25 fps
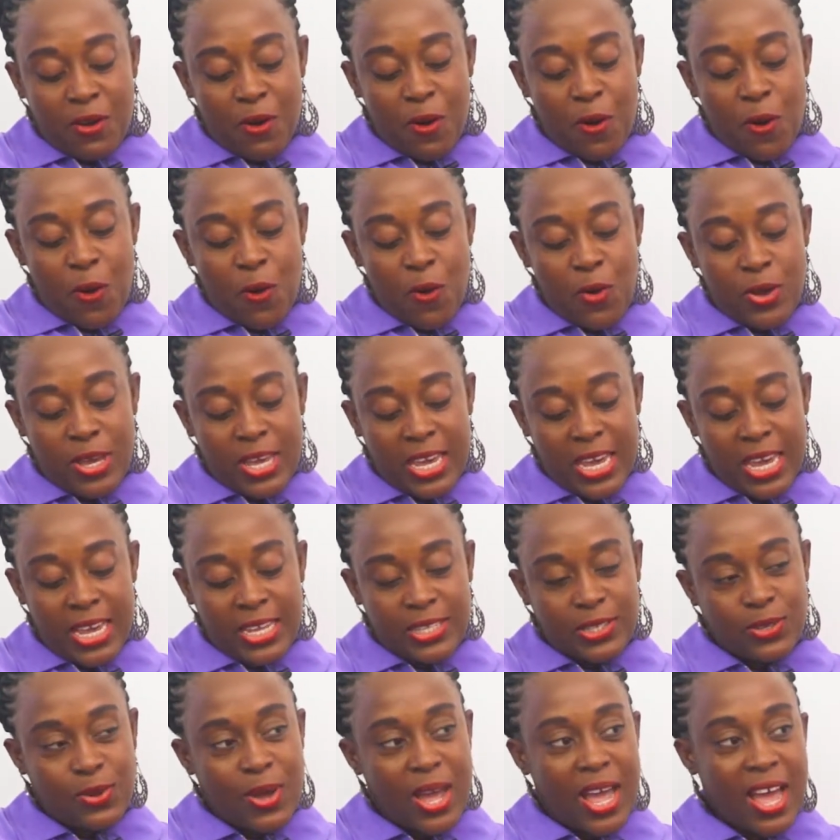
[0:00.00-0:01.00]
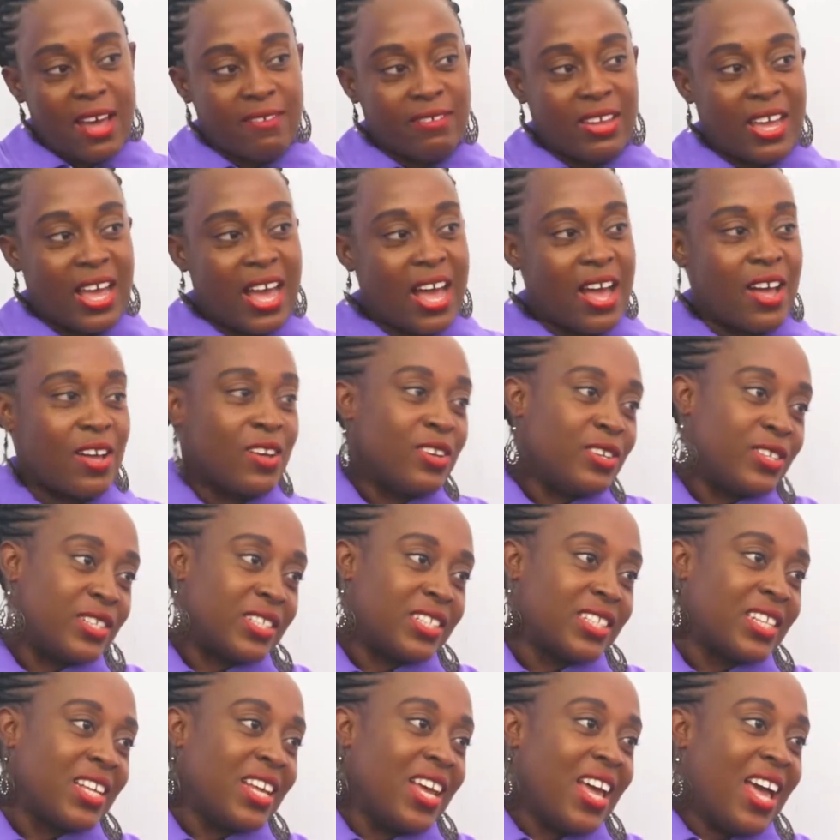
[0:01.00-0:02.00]
oh, okay, so I have a
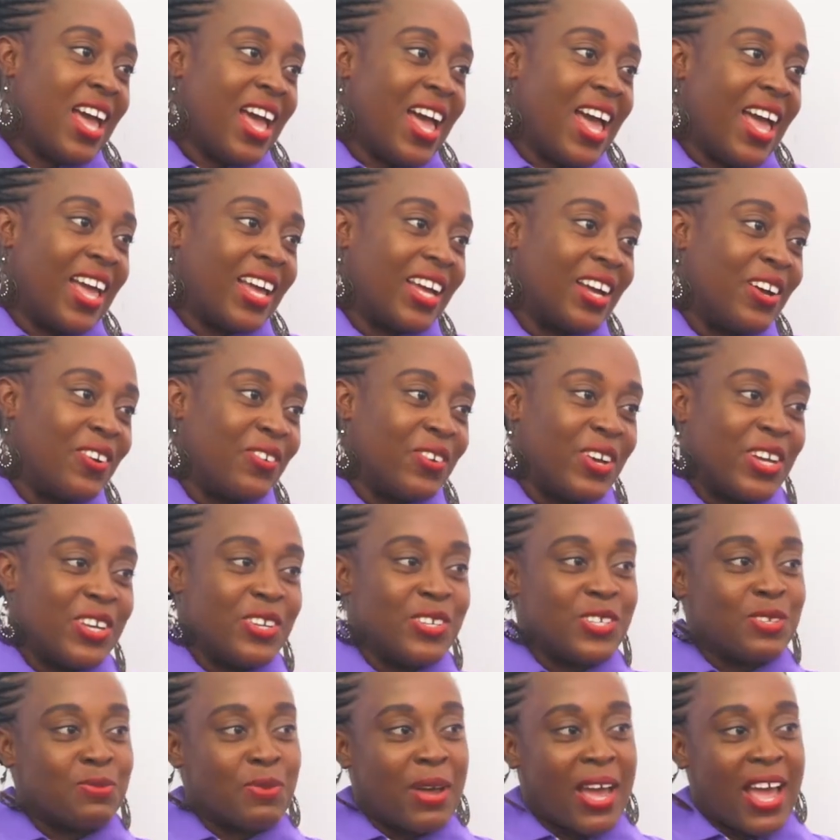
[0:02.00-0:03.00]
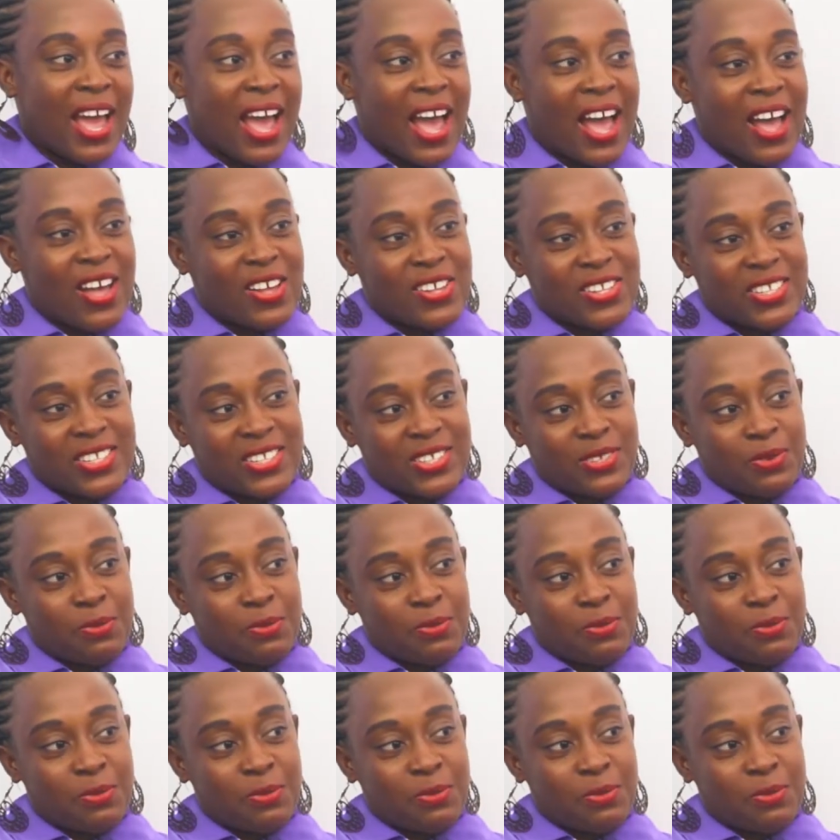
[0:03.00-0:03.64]
house, I can go and use my house.